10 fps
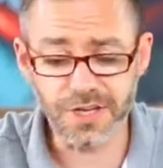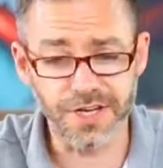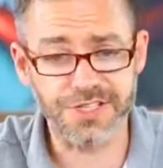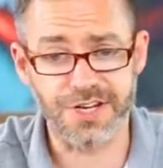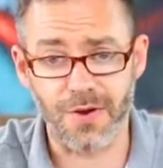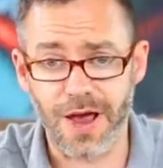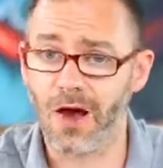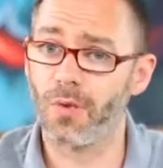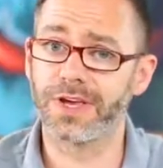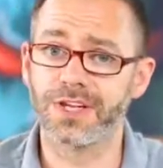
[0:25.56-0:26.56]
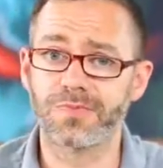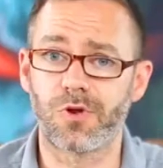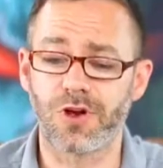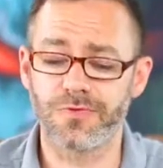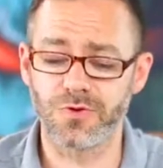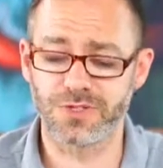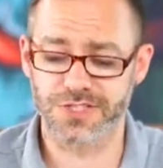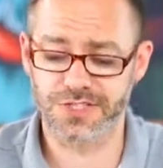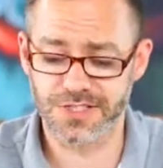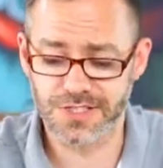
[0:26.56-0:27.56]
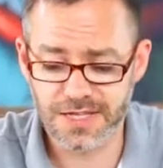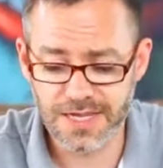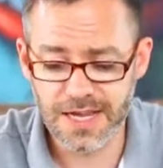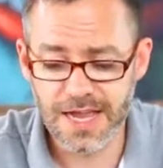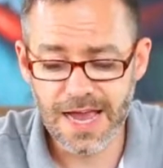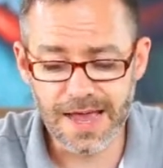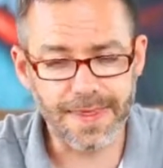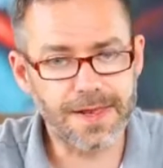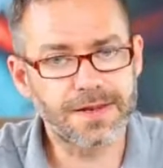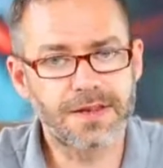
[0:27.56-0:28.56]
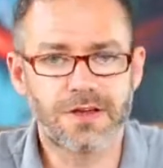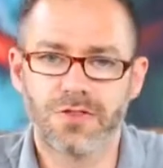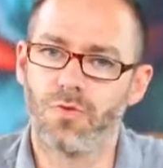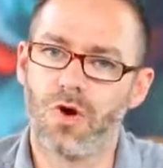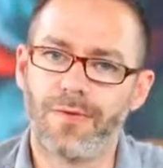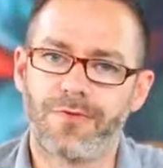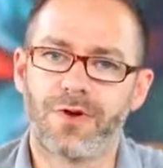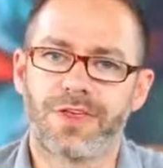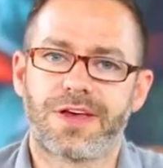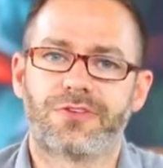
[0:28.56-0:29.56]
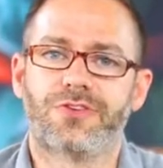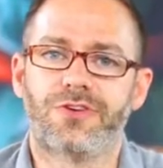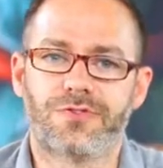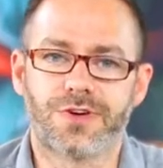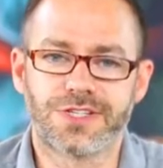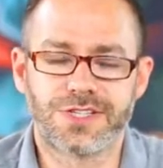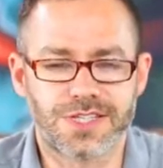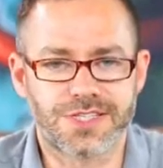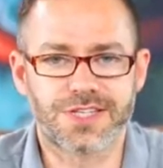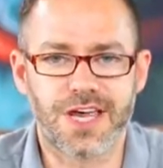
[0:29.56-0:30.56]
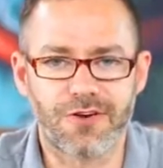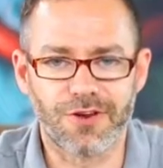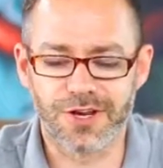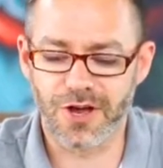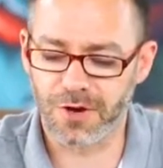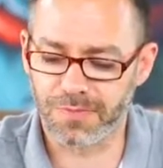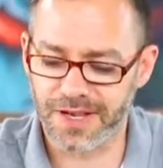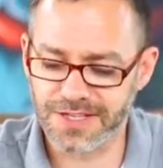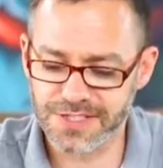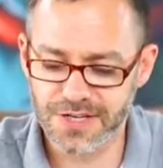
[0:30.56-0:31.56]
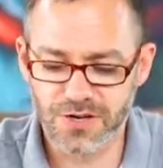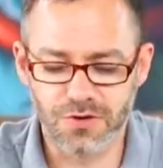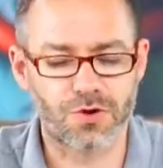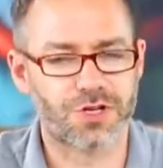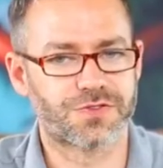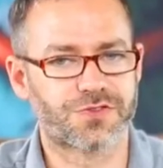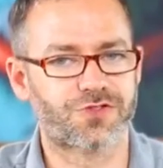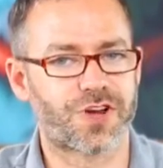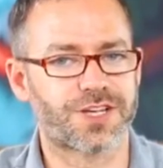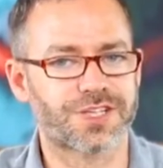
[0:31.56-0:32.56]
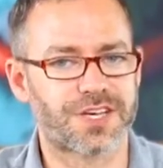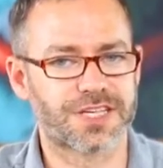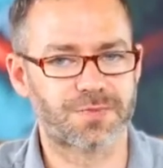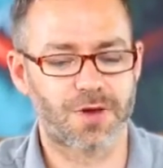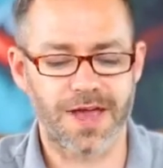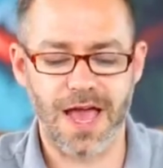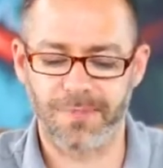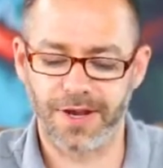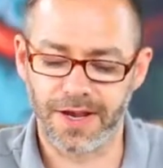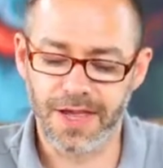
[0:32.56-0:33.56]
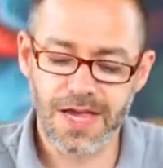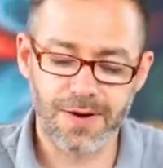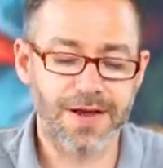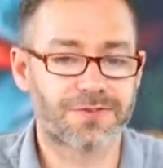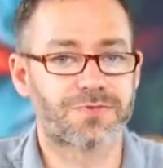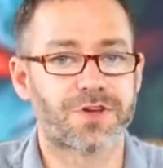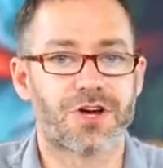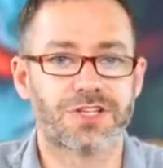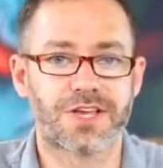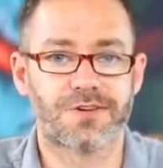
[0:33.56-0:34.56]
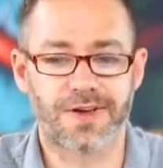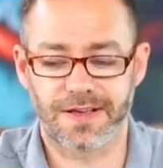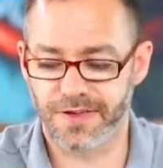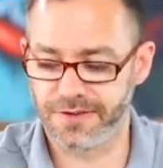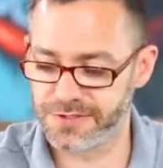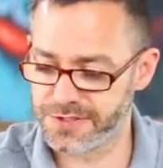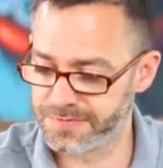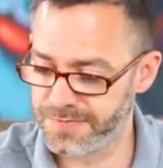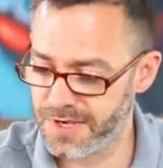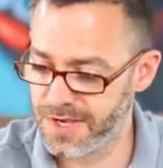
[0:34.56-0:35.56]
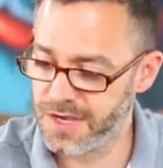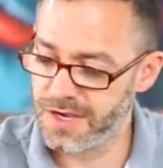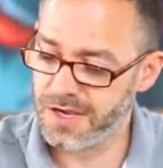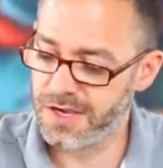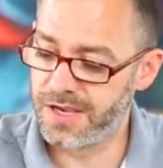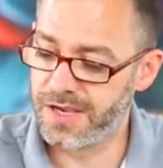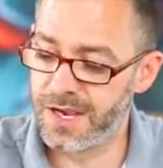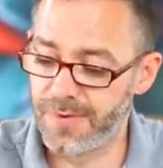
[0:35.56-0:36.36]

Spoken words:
You need to know how we're going to deploy our forces. And then the Warhammer 40,000 universe is a scary and dark place. All kinds of strange things might be happening, and we have some cards that affect those. Here